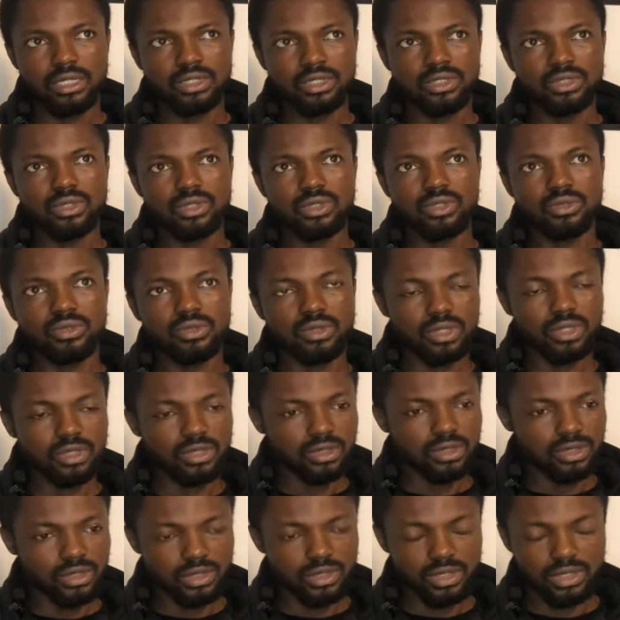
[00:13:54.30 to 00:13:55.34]
you
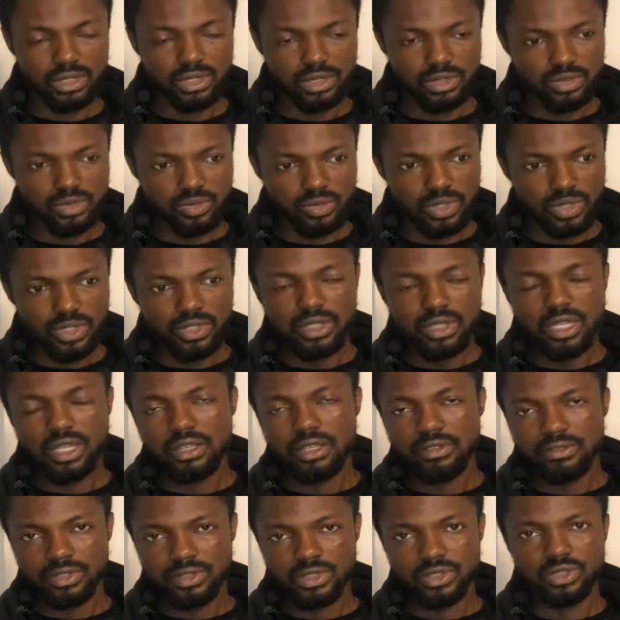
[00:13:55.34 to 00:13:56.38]
know, it's one
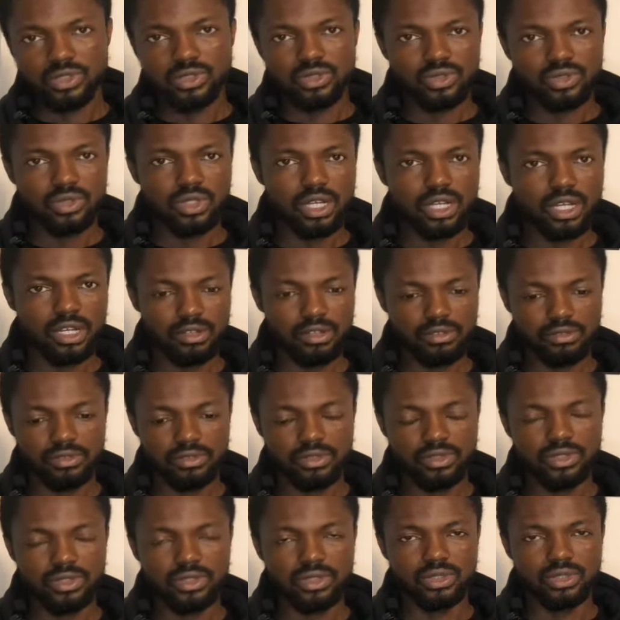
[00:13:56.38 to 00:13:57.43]
thing for you to have
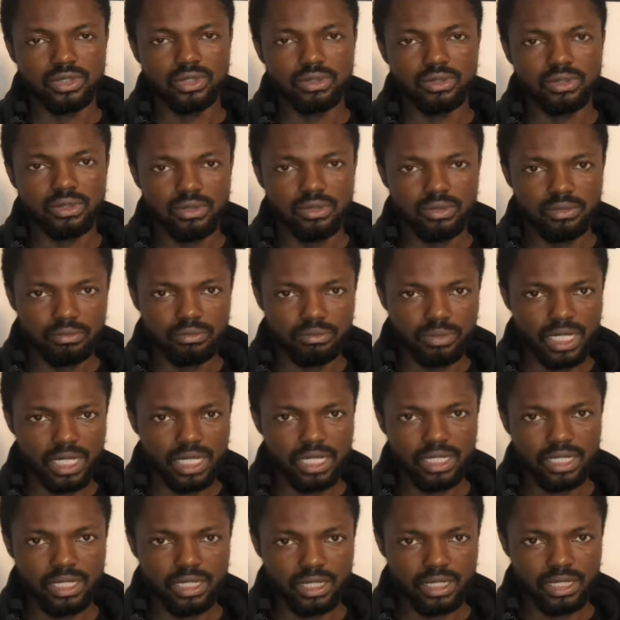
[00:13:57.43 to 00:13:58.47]
your
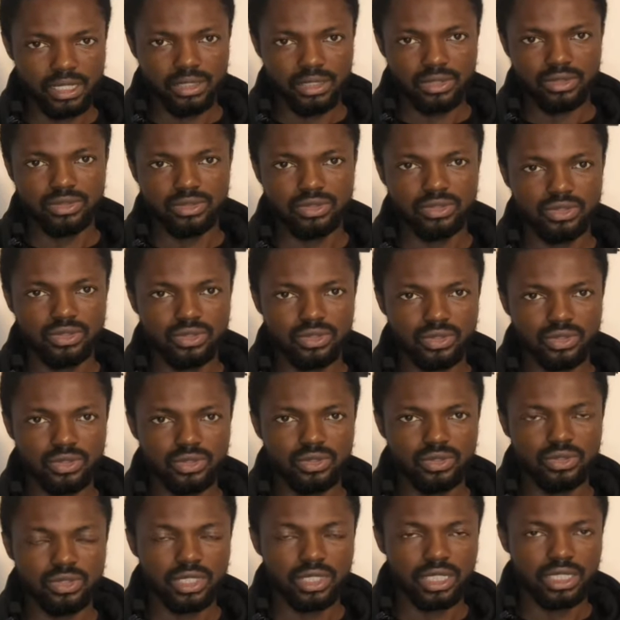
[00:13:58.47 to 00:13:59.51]
bank account,
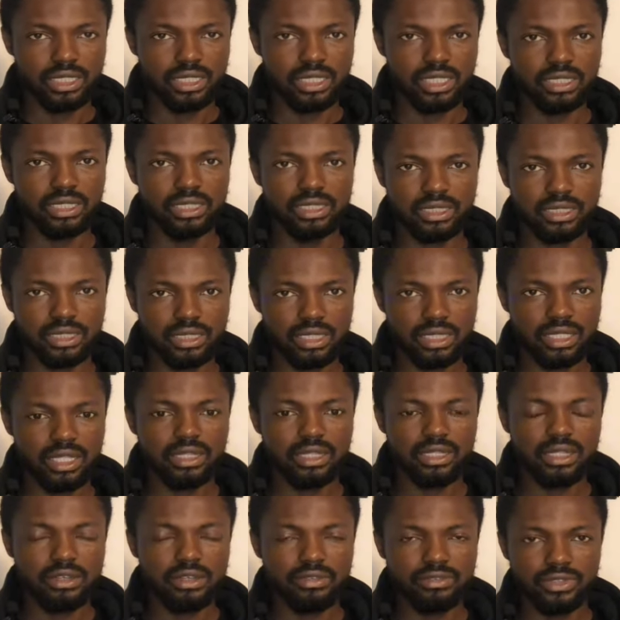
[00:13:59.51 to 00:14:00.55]
and then it's
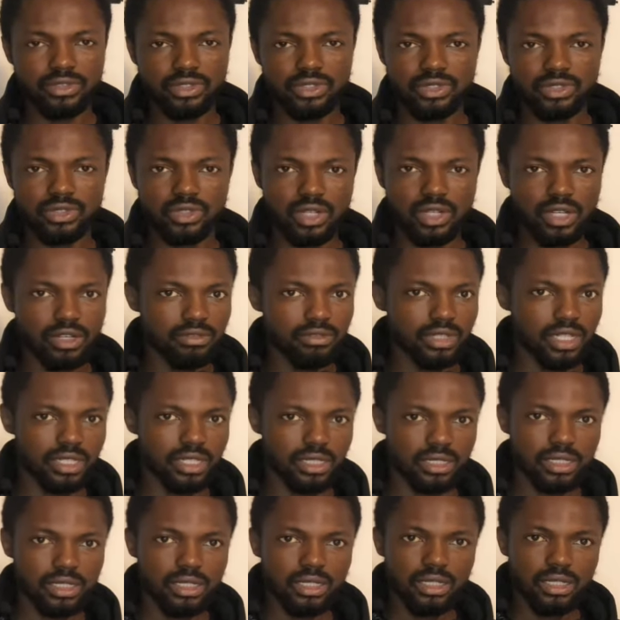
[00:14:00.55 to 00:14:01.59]
another thing for you to have
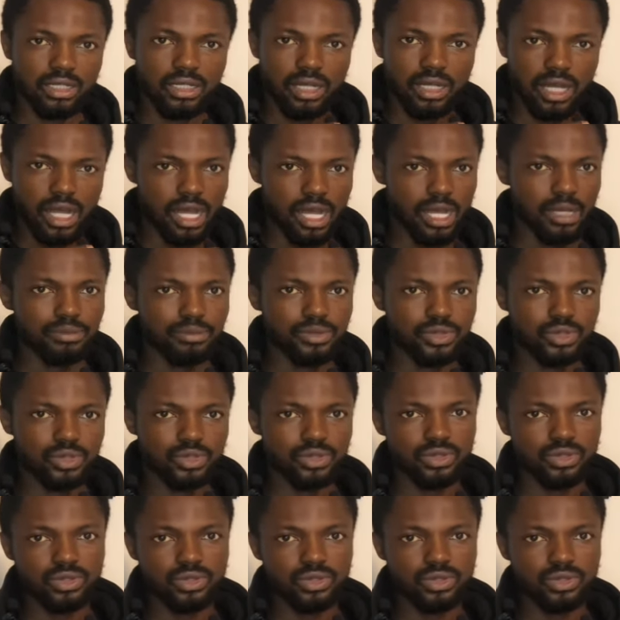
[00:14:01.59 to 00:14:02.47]
like apps you